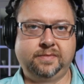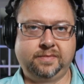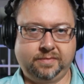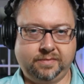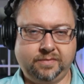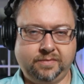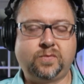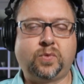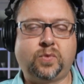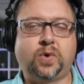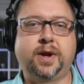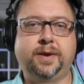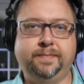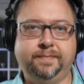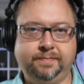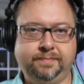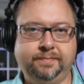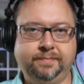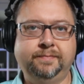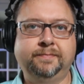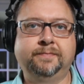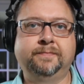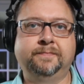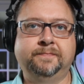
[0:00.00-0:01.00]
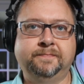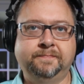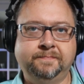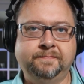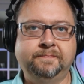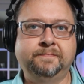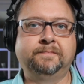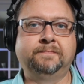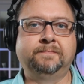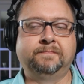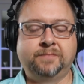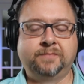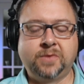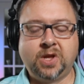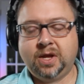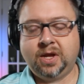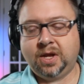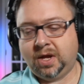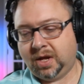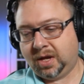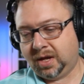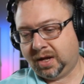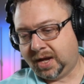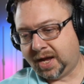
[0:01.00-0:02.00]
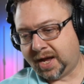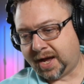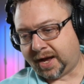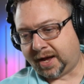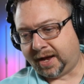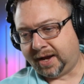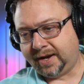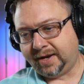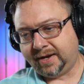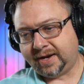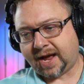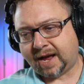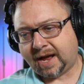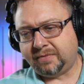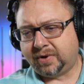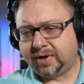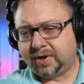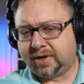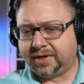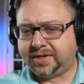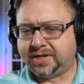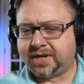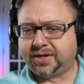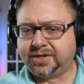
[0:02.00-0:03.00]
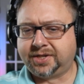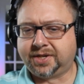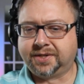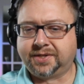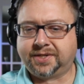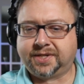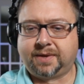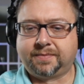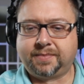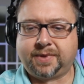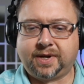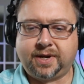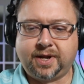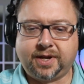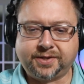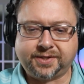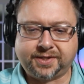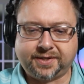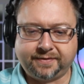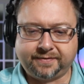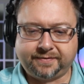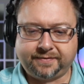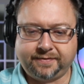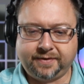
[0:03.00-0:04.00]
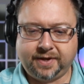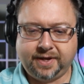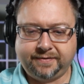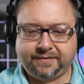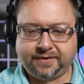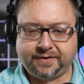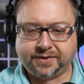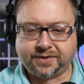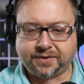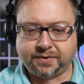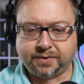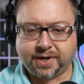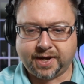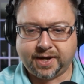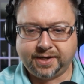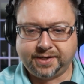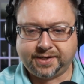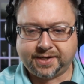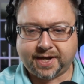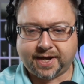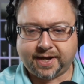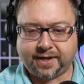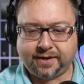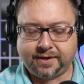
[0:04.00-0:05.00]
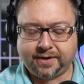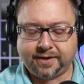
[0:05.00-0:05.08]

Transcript: Right. Yeah. I want to touch on something else if it's okay, Todd.